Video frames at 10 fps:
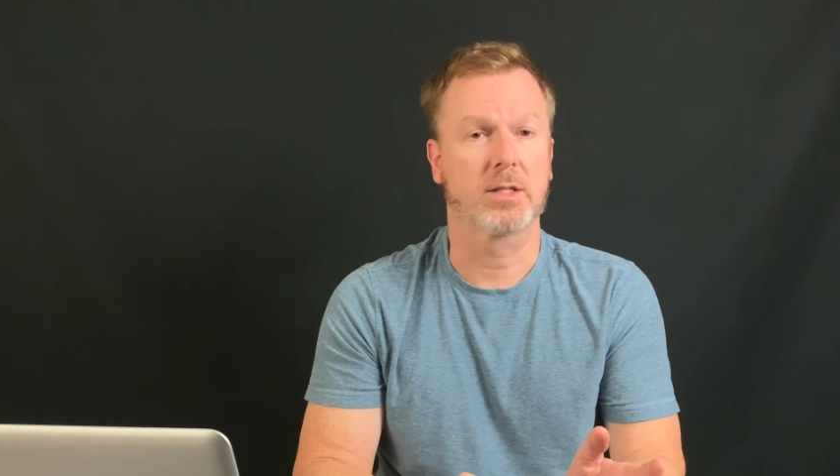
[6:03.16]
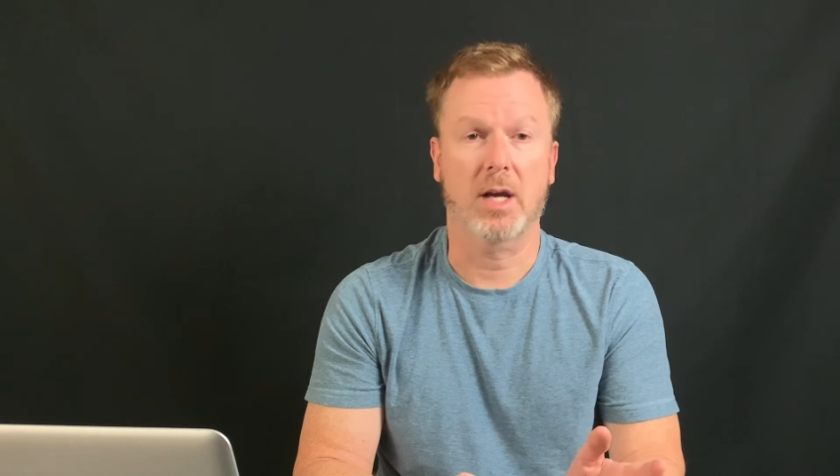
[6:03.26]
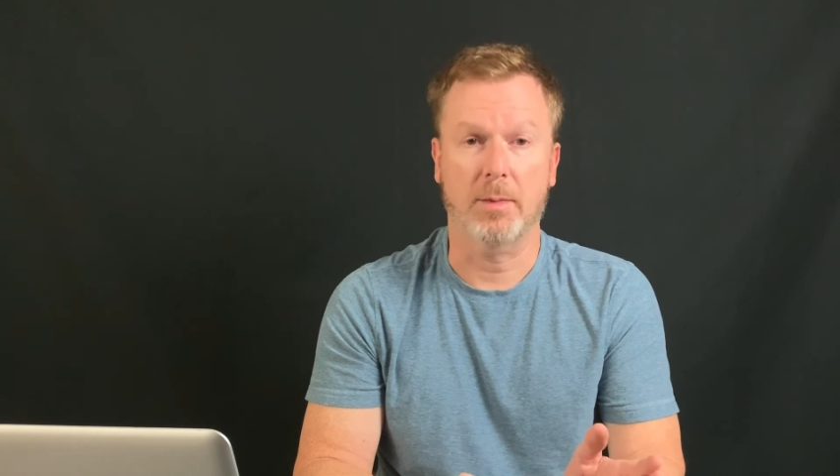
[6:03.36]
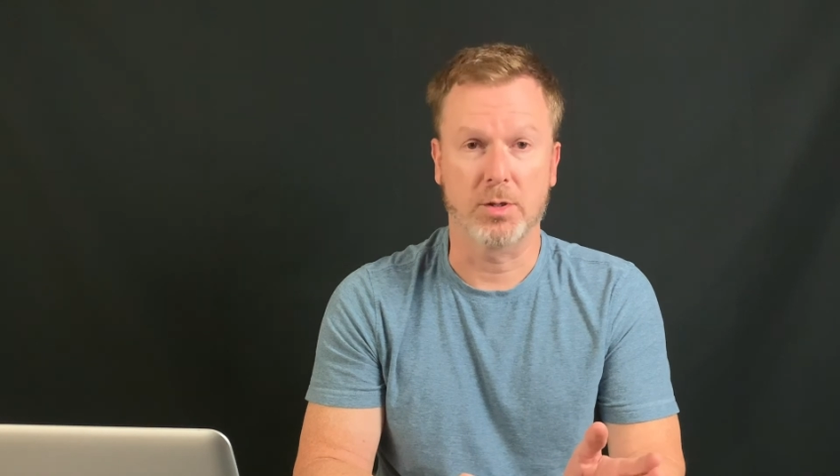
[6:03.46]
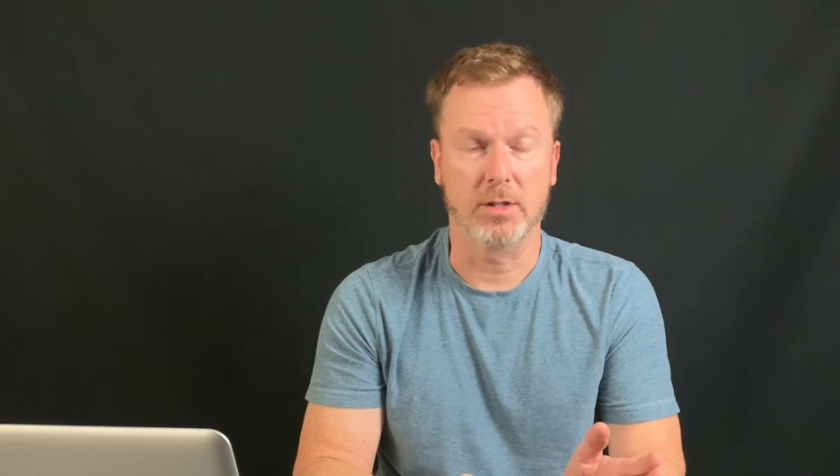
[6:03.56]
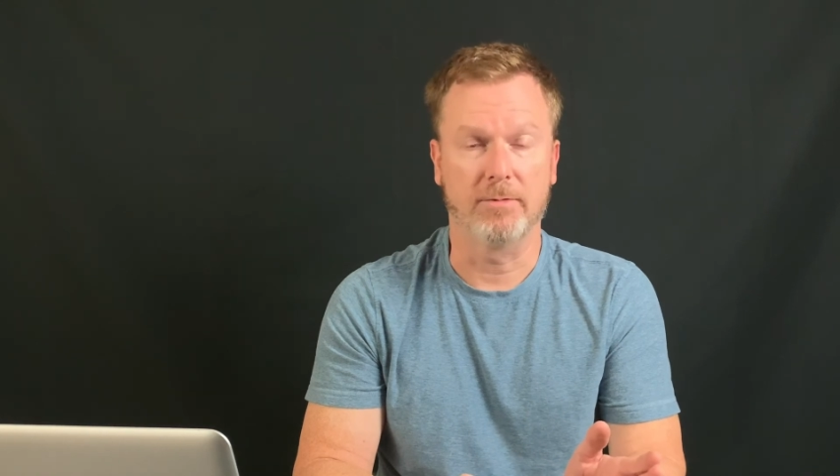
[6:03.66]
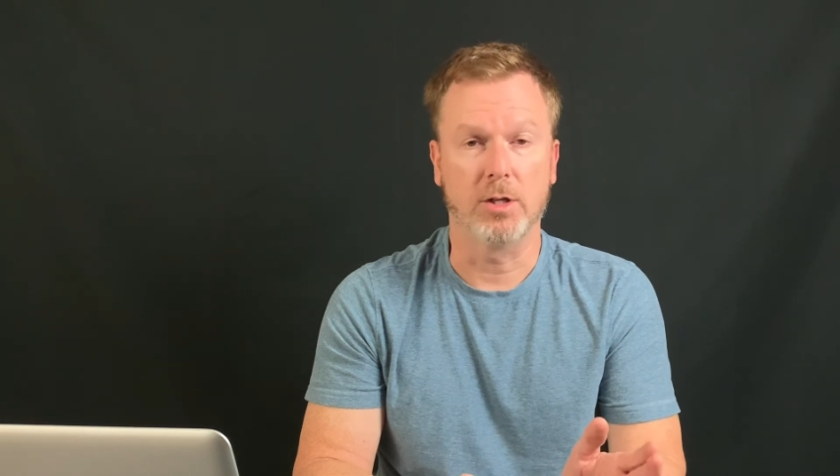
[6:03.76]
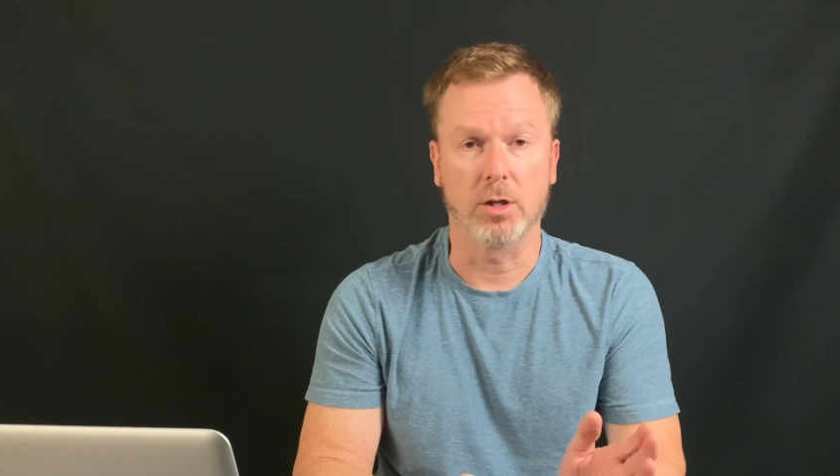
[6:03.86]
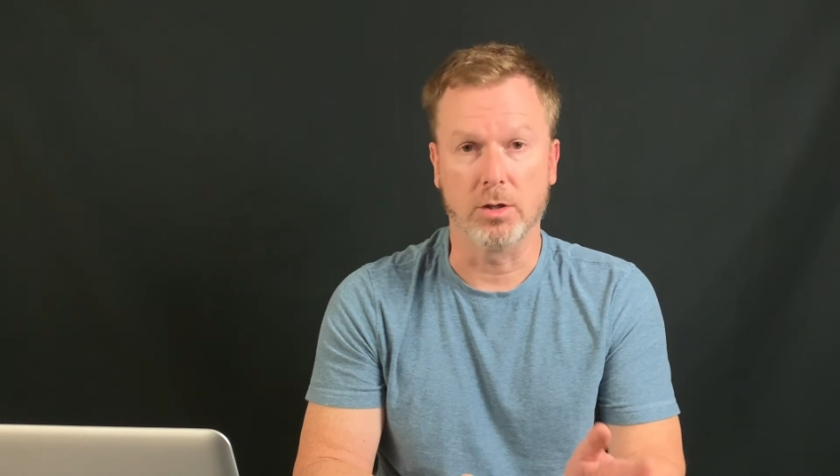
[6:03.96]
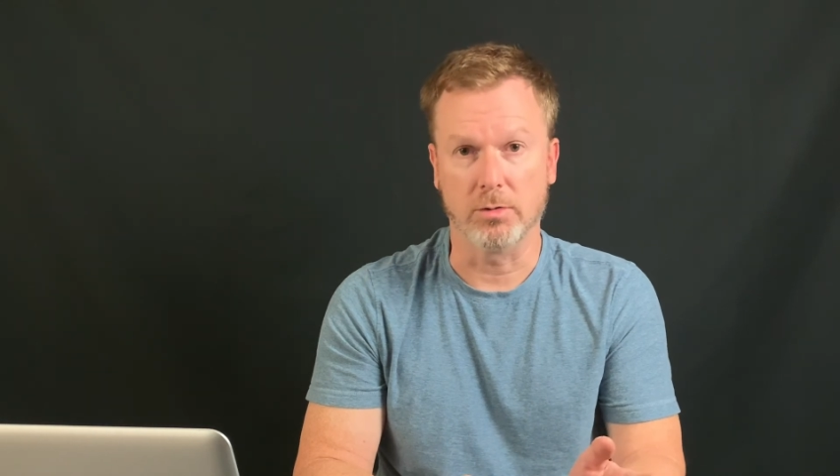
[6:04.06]
options if you
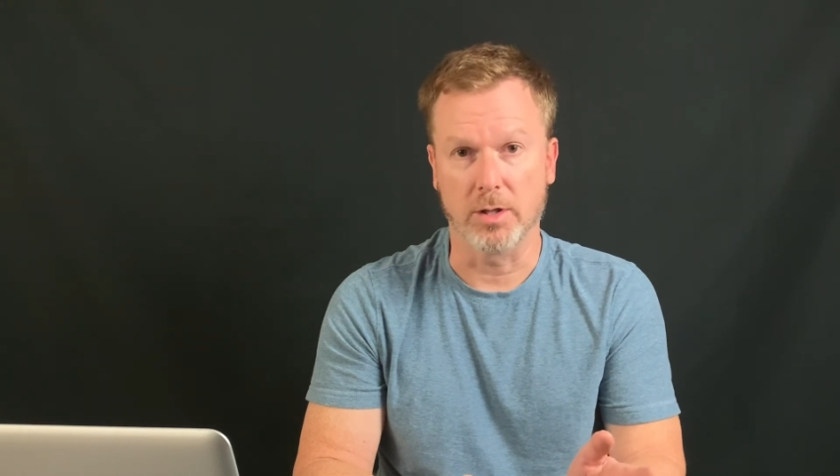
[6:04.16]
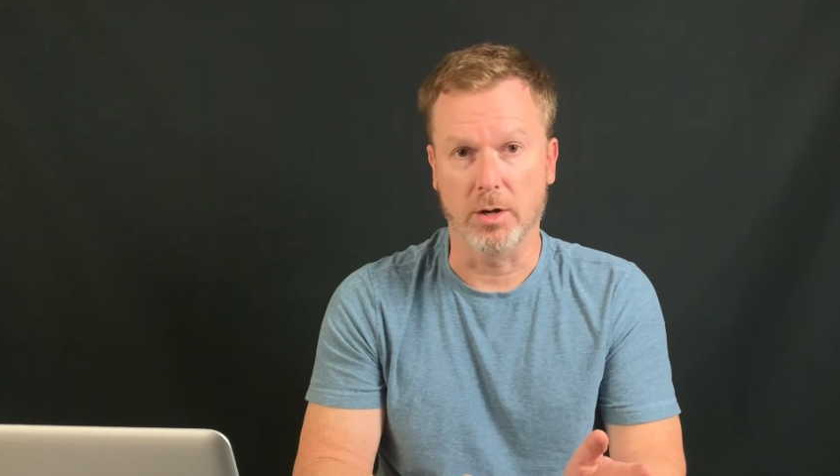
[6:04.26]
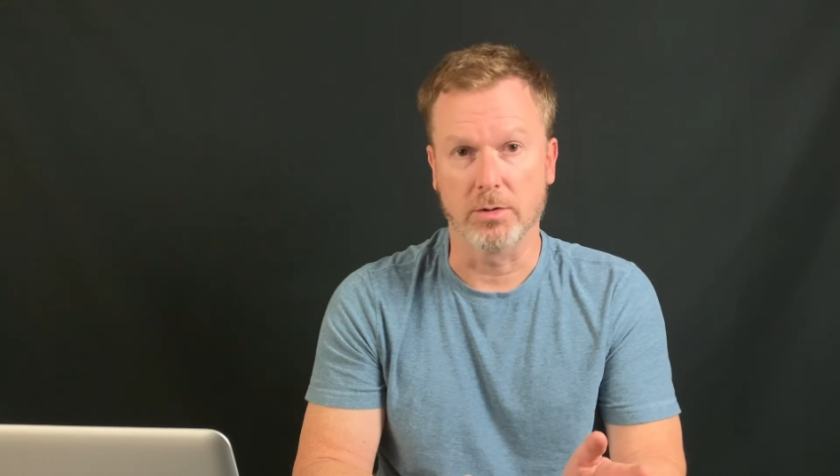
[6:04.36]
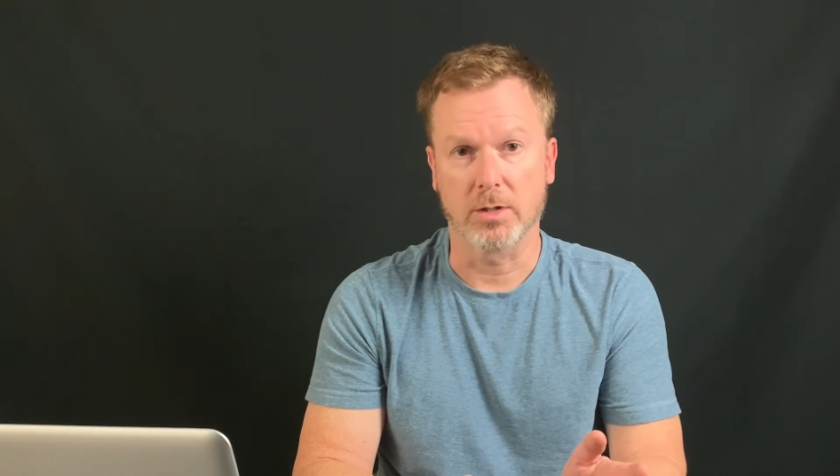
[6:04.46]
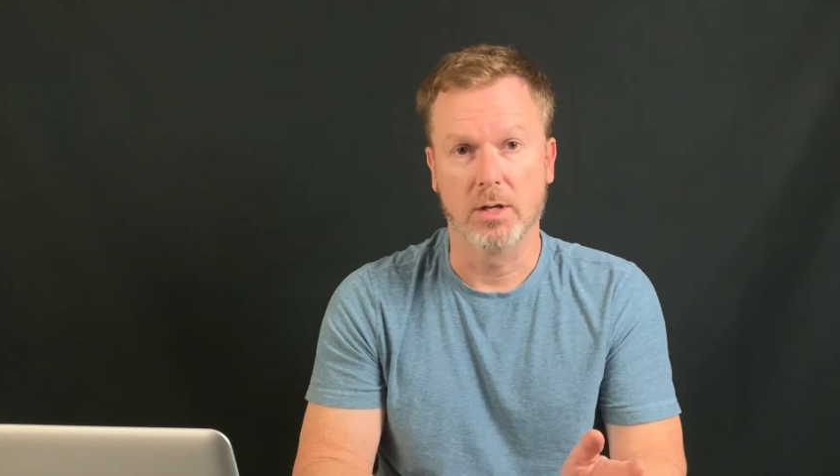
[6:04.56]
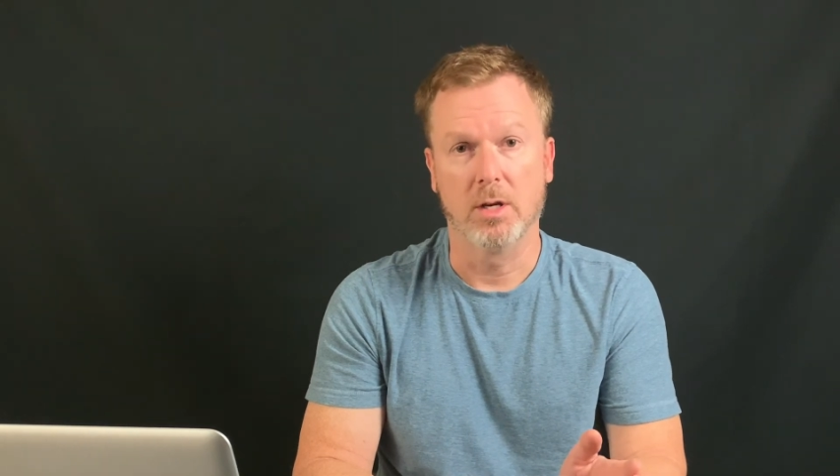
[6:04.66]
can use those.